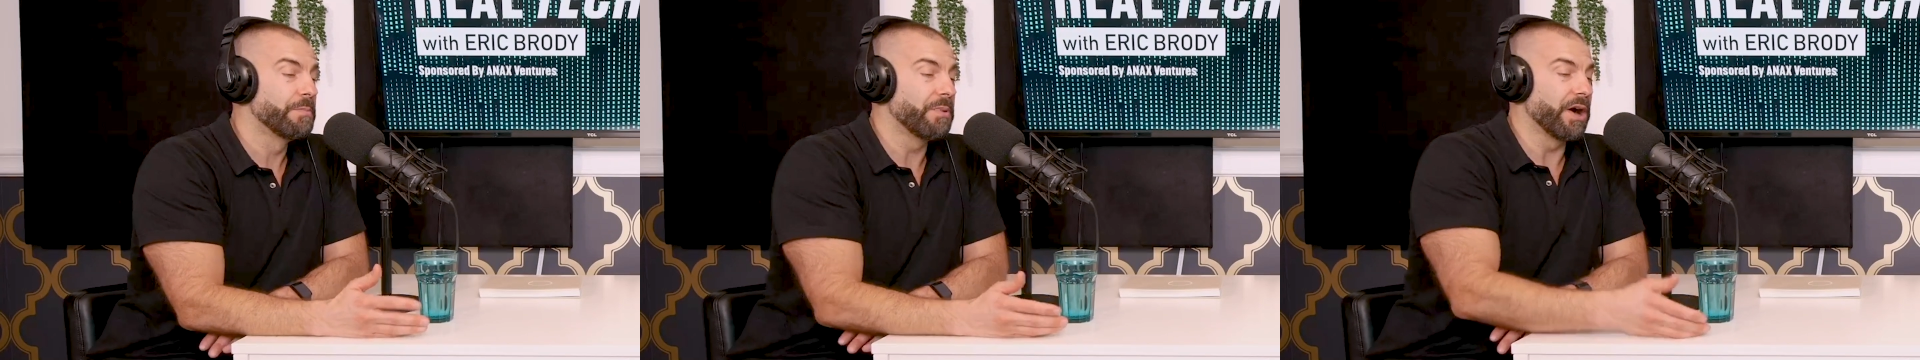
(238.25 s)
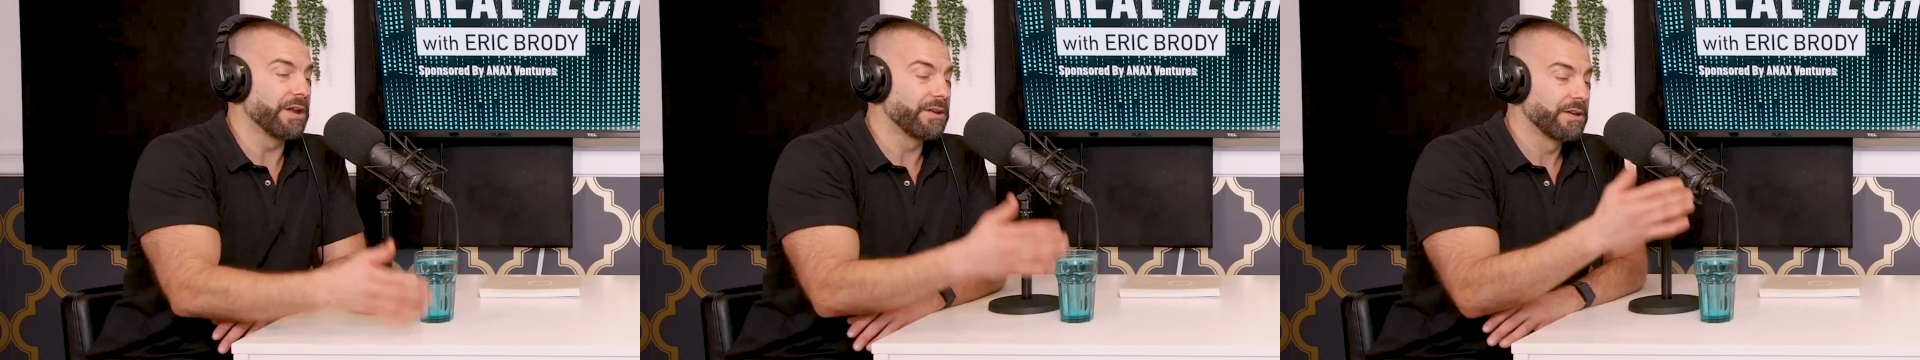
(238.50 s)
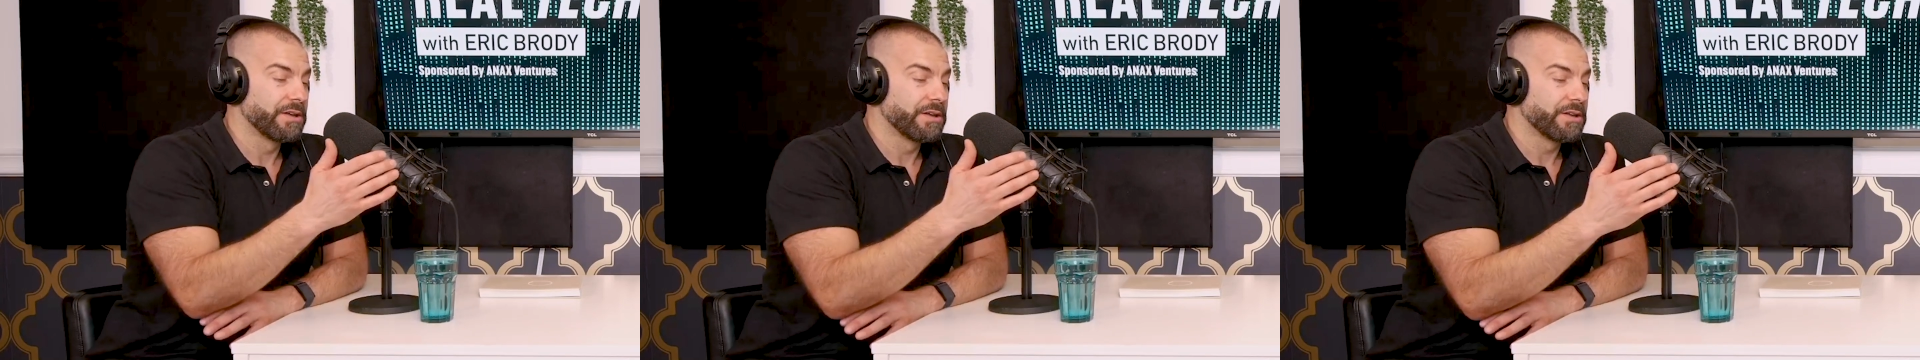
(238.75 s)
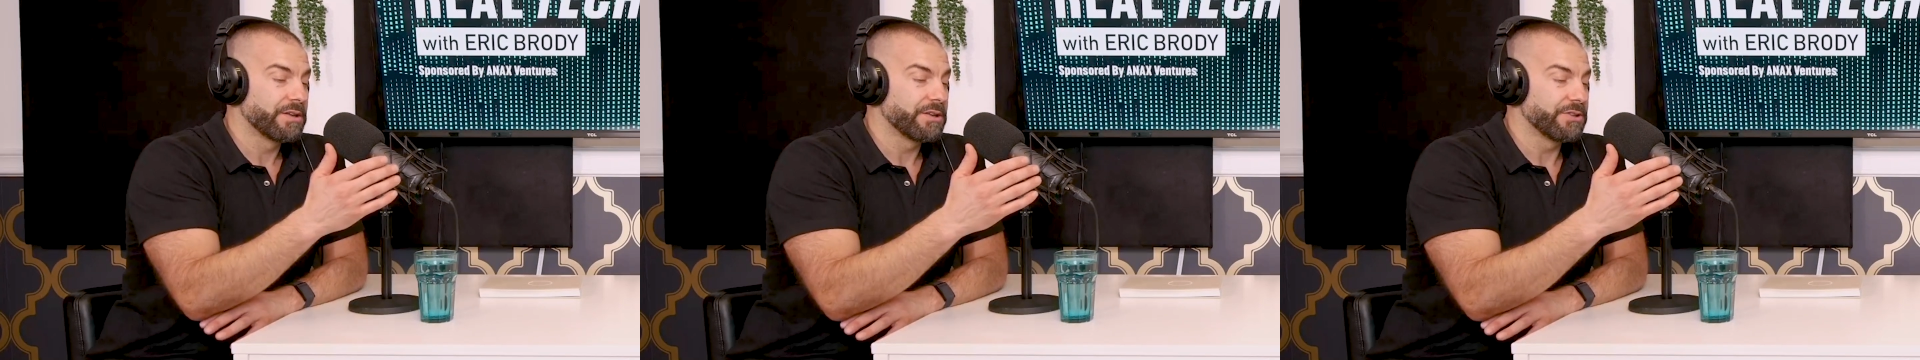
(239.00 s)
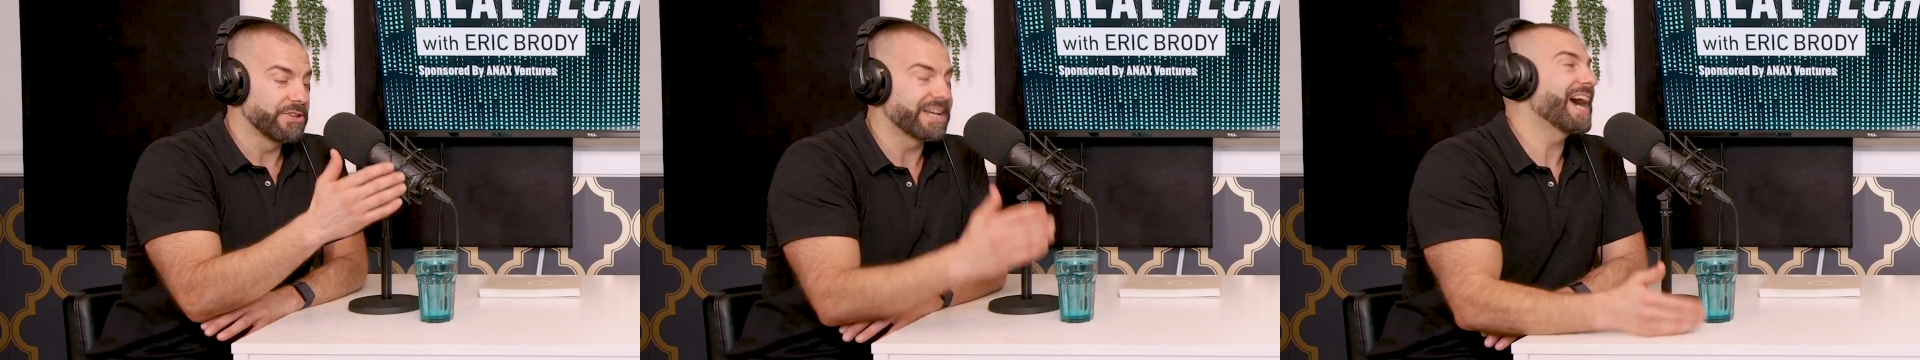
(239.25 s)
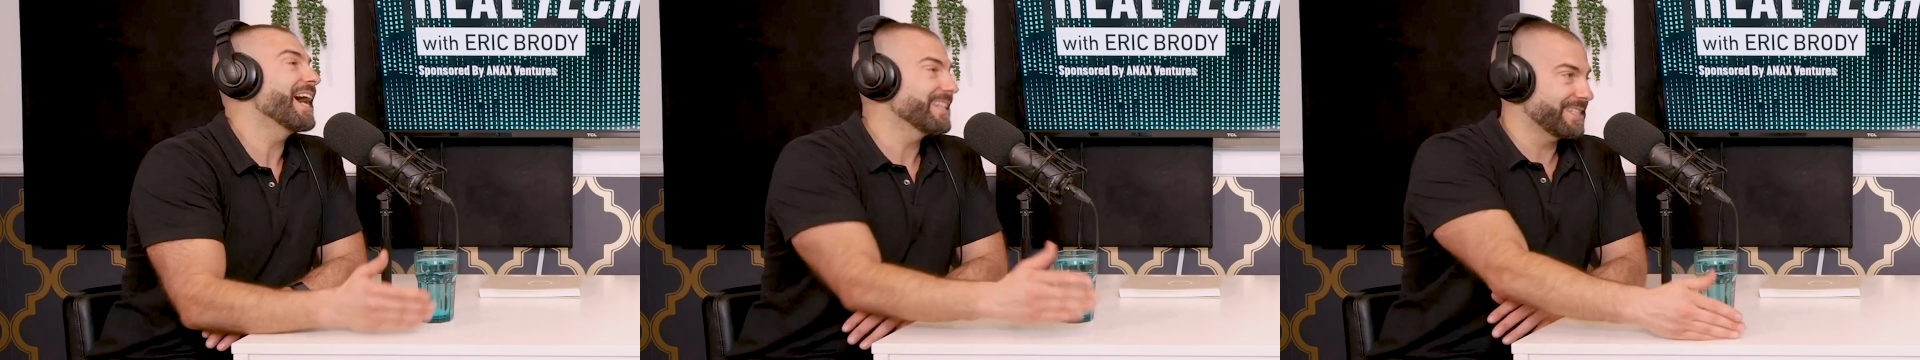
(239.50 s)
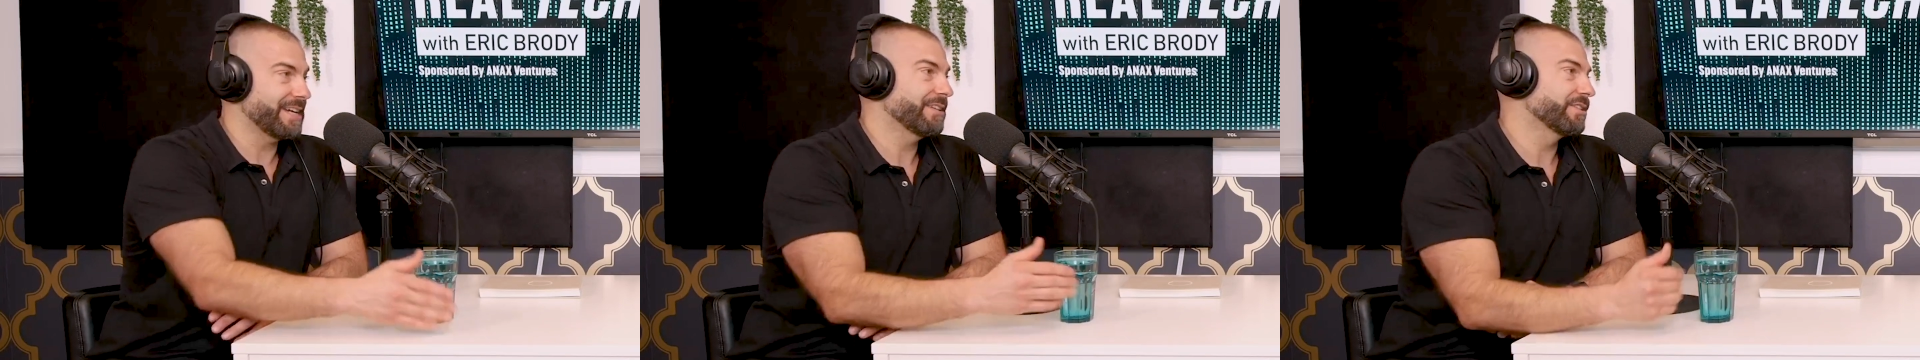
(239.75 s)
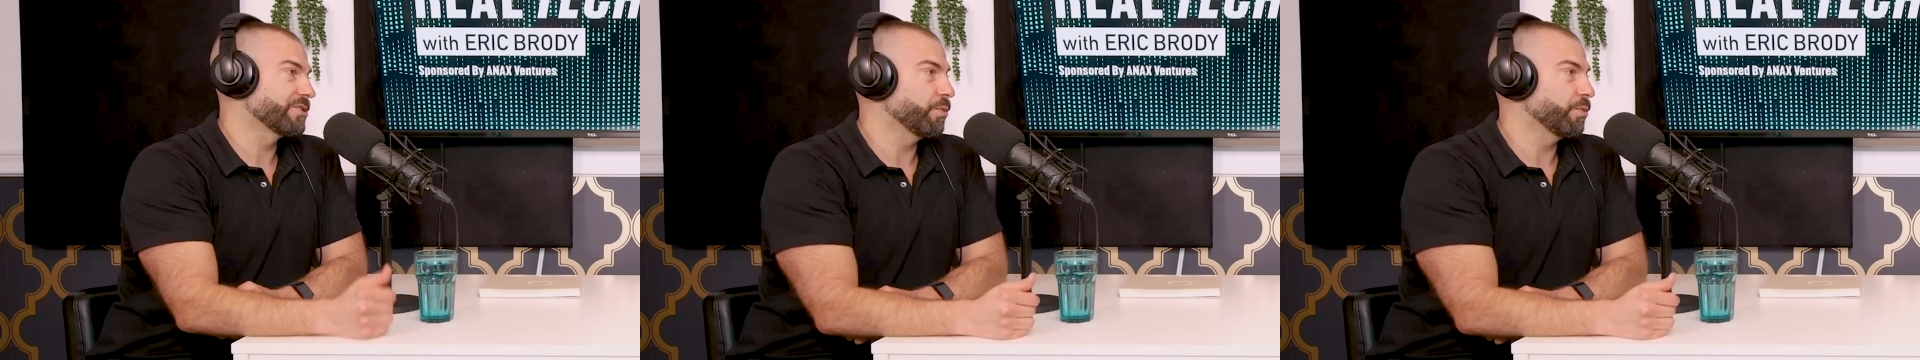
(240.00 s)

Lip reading: but you got to tell